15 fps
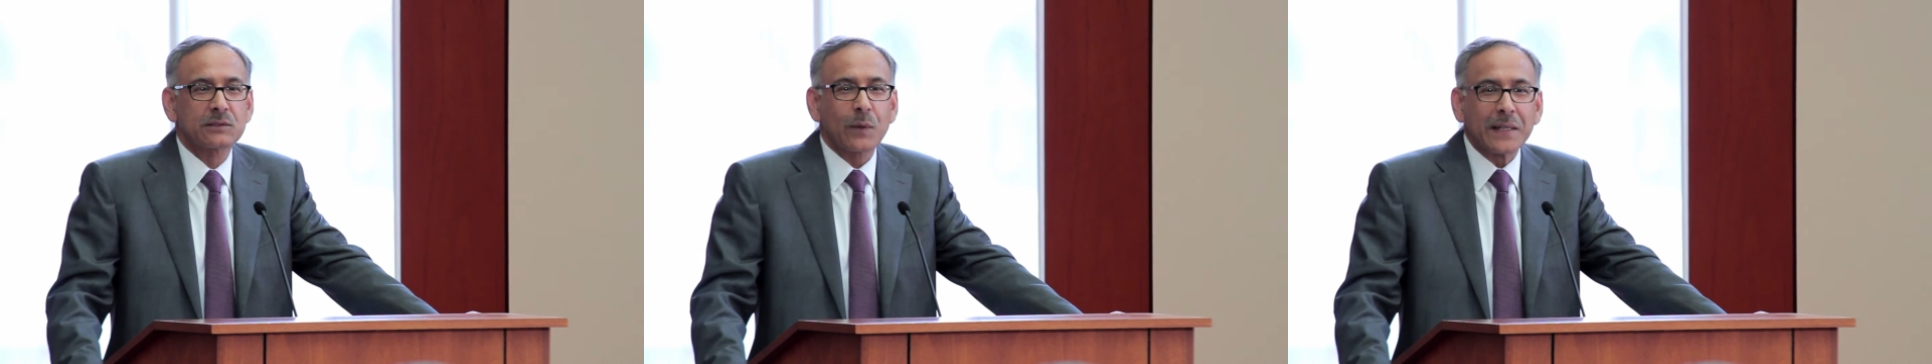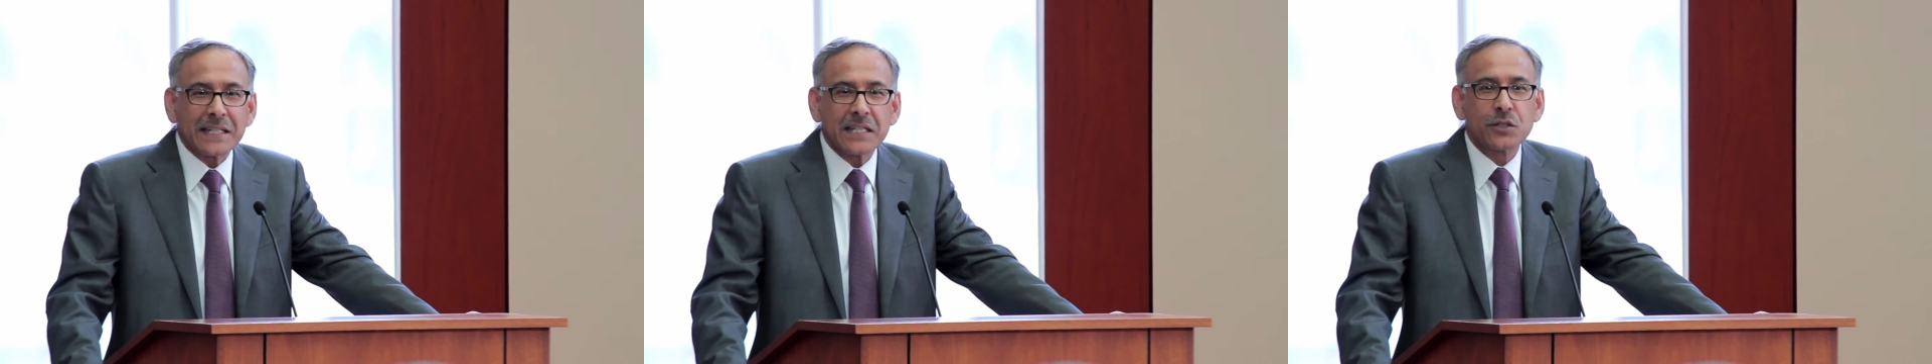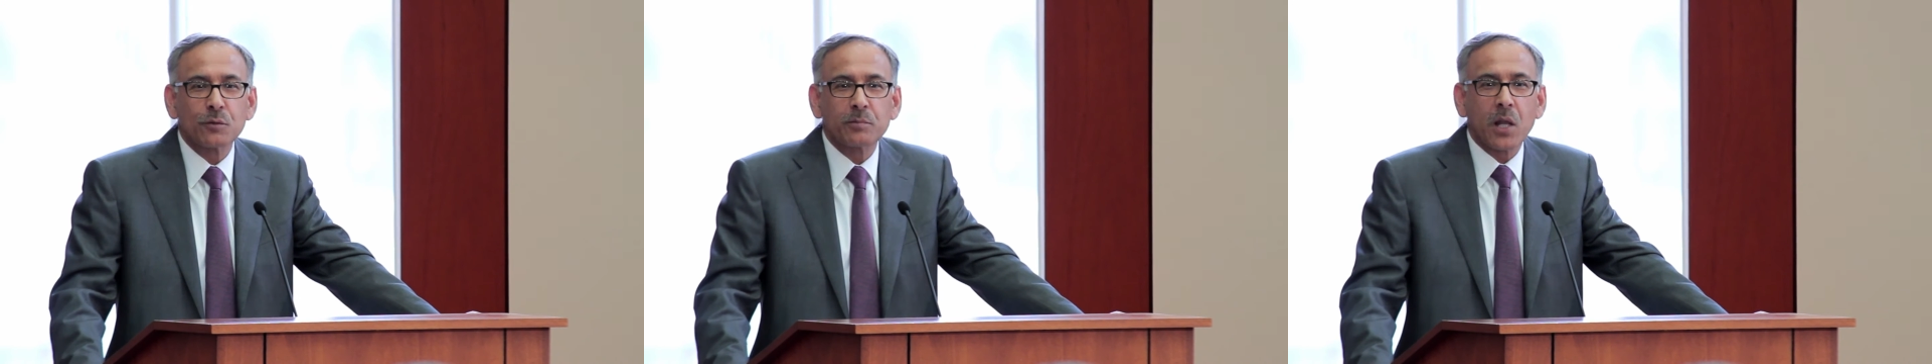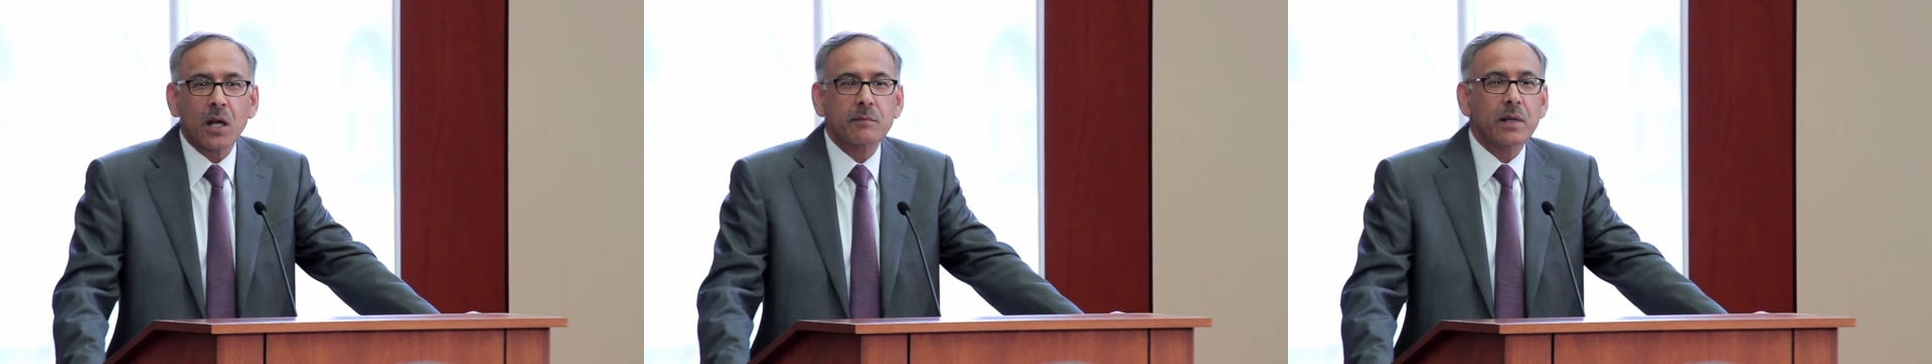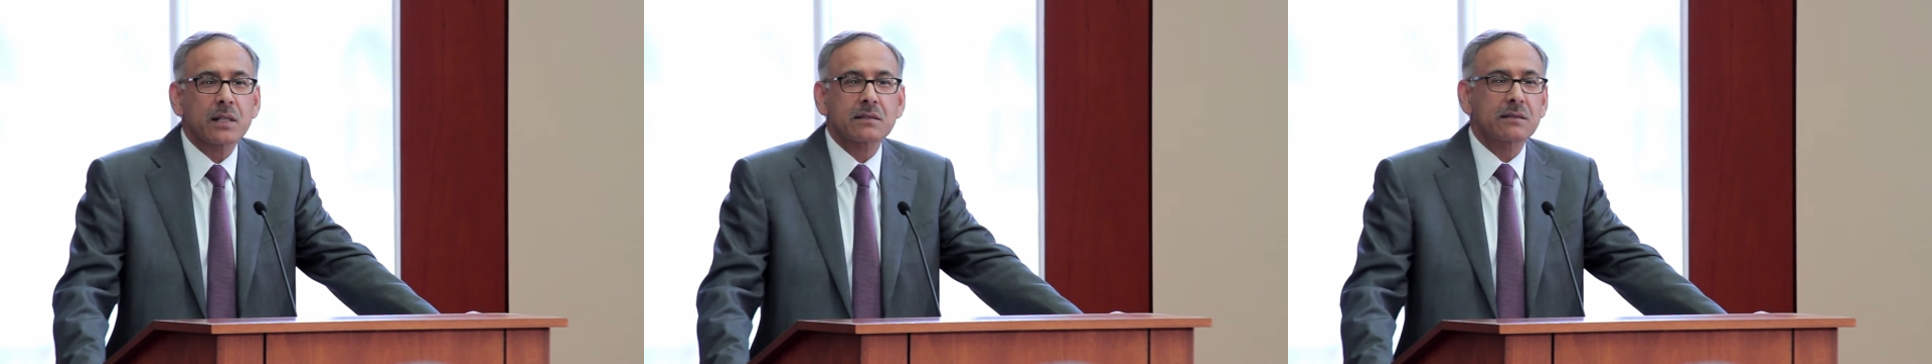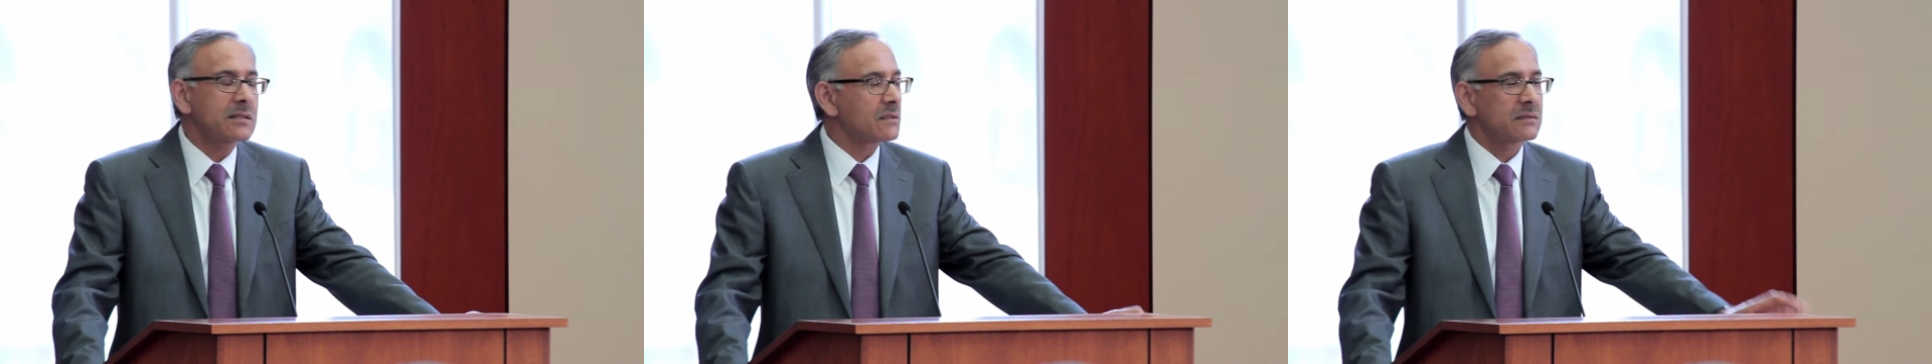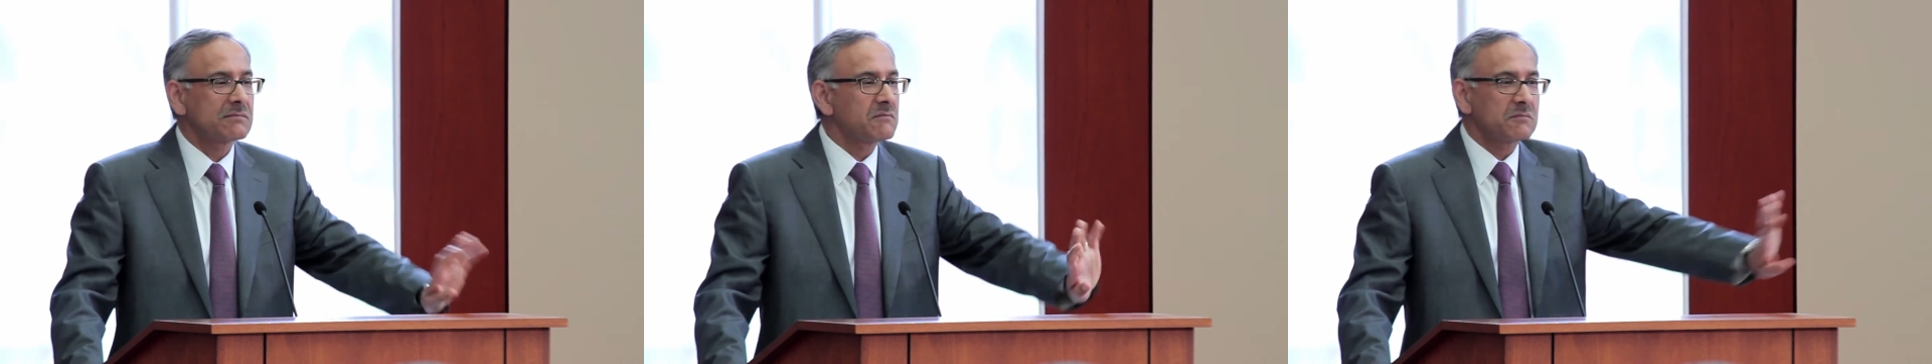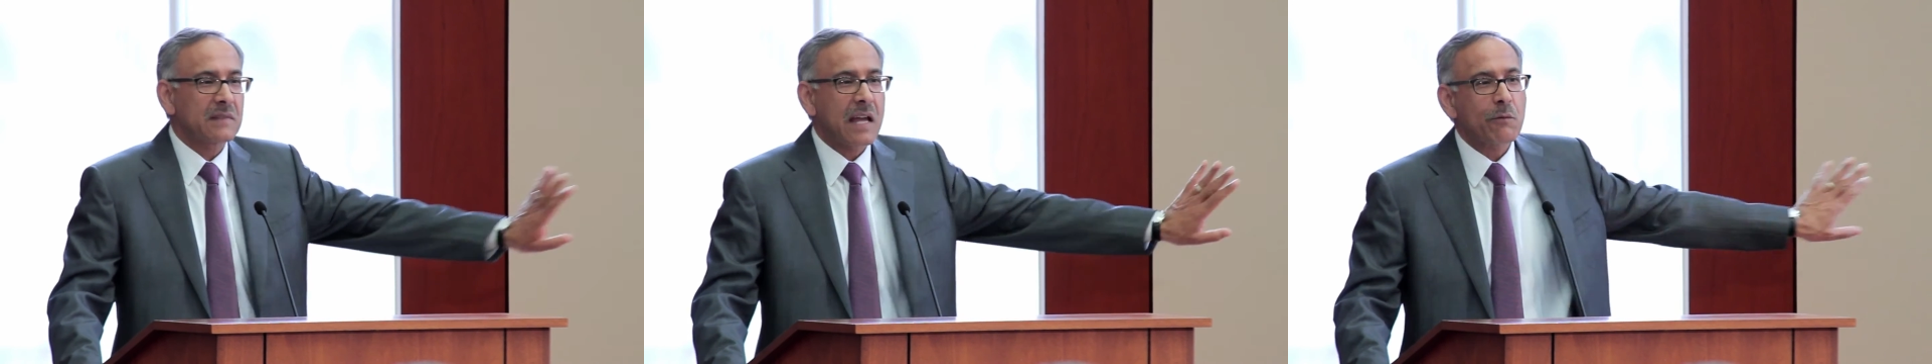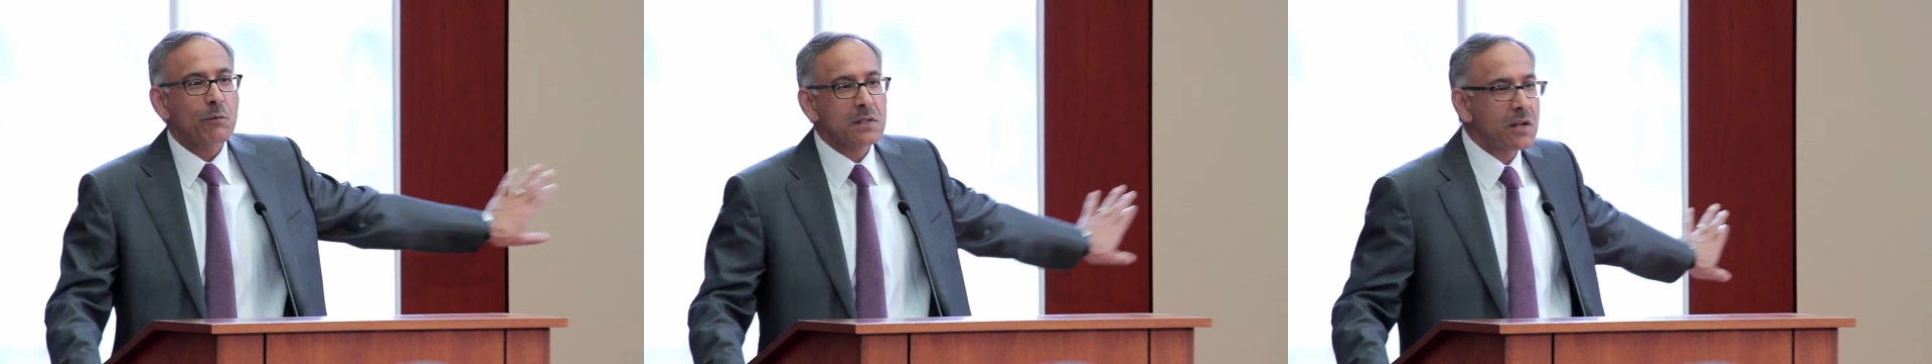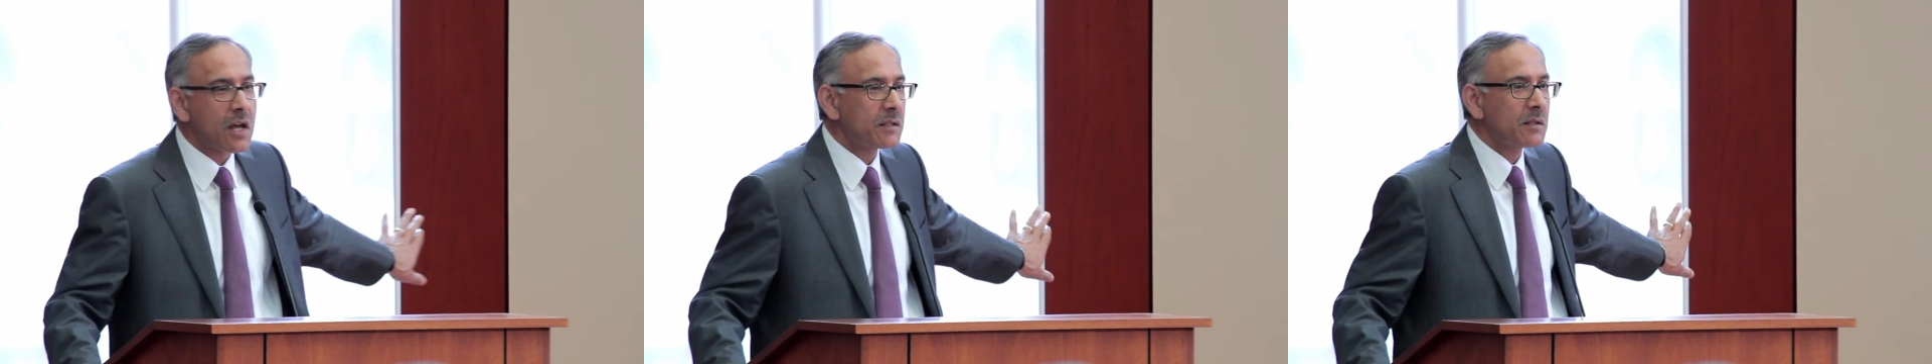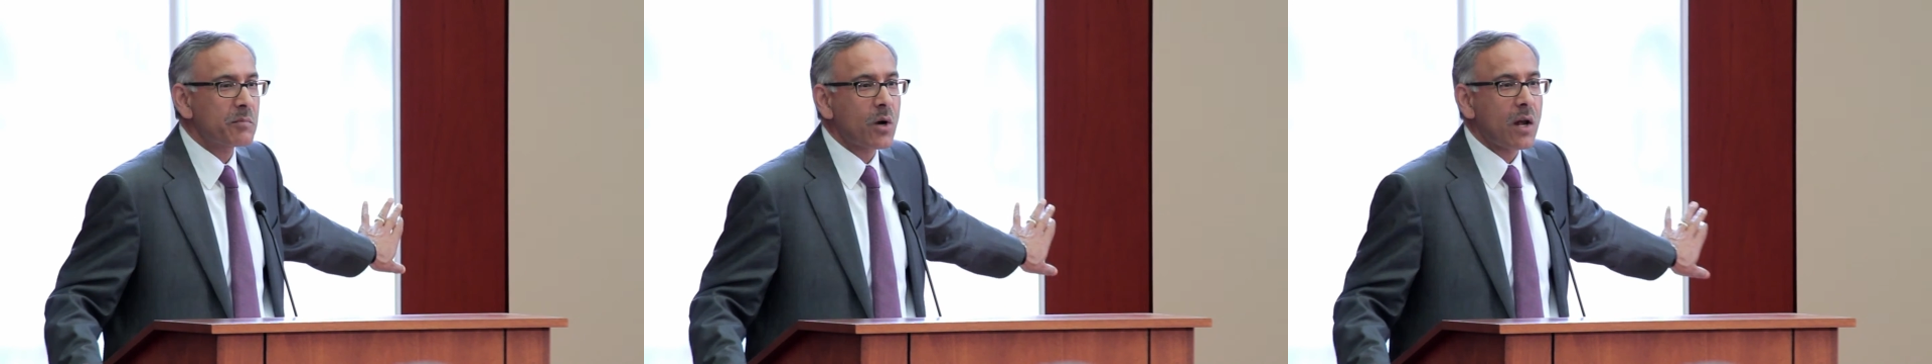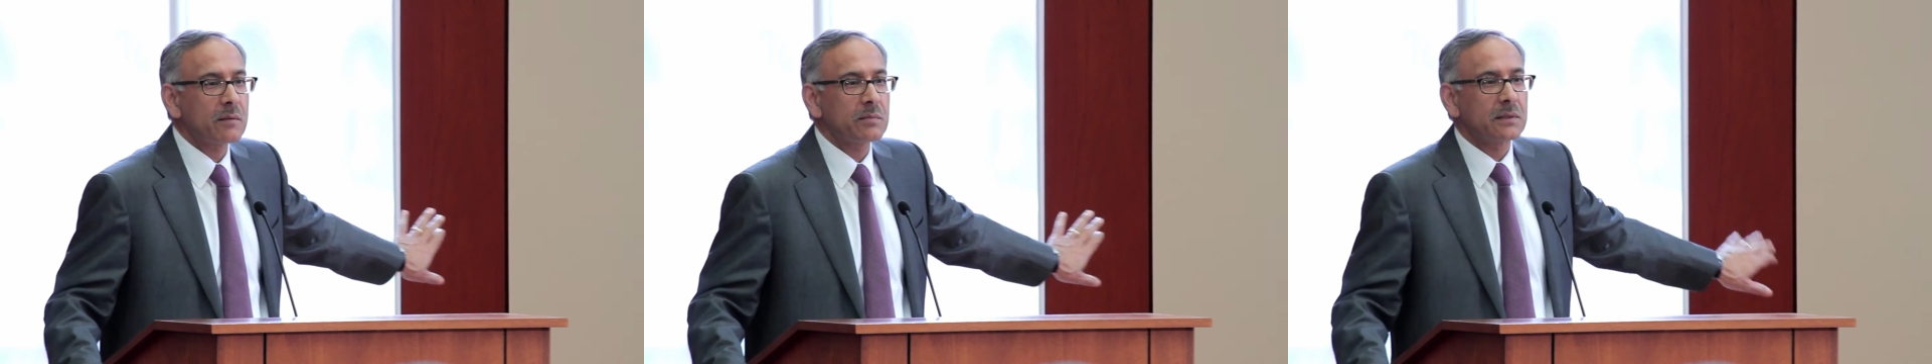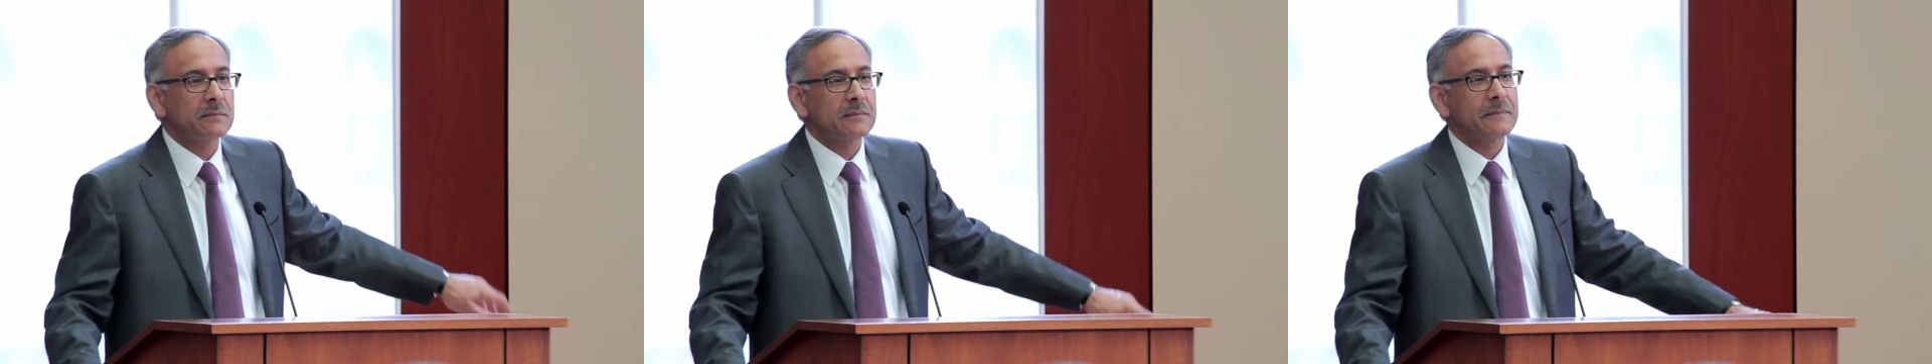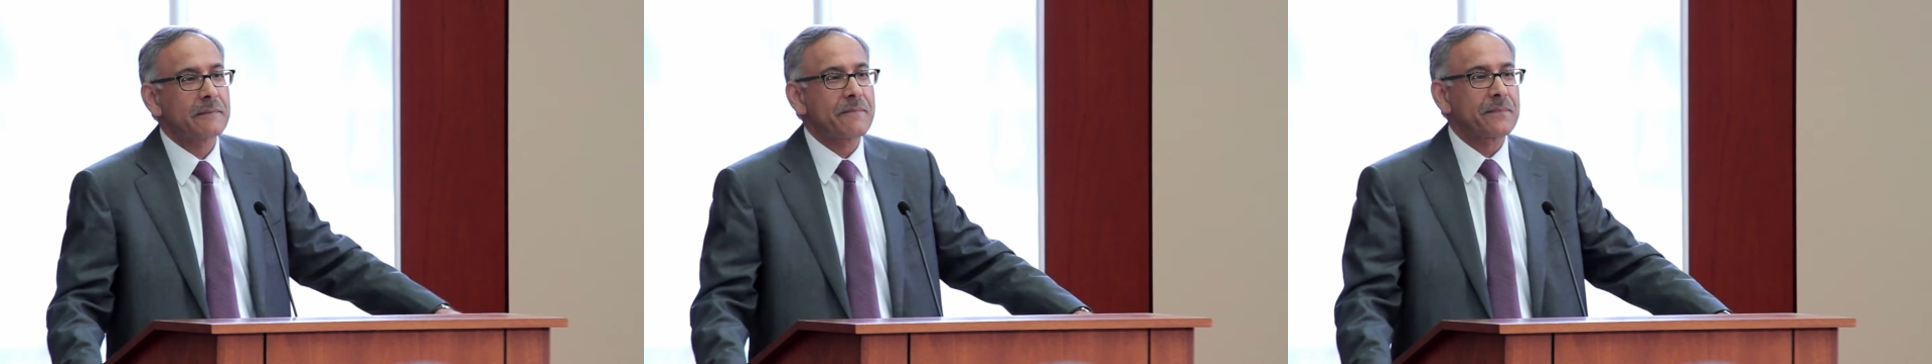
22 blockbusters. That was not the problem.